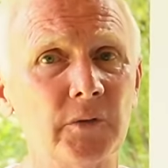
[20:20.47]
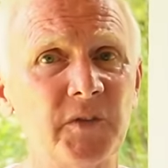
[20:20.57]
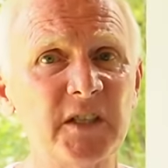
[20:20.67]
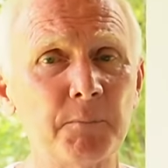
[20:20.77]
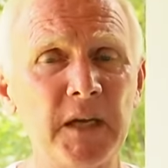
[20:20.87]
of
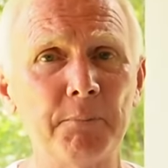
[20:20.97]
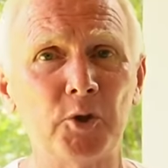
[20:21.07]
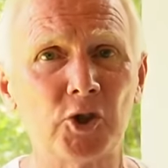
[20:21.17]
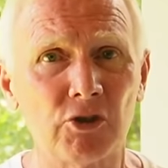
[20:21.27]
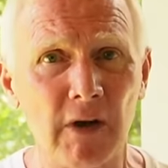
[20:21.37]
these
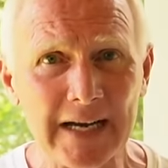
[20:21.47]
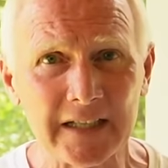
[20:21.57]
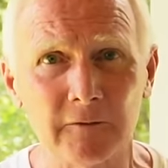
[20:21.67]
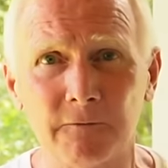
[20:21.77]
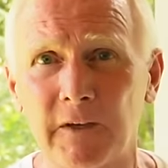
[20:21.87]
people
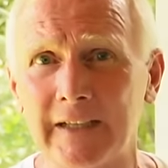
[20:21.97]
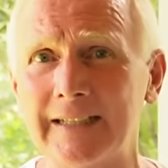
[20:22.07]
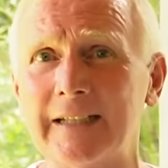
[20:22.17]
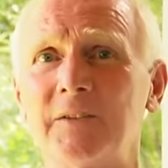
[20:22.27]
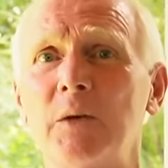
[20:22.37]
crack and find
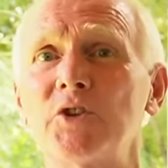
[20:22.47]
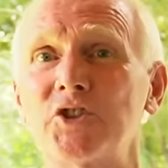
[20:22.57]
out they were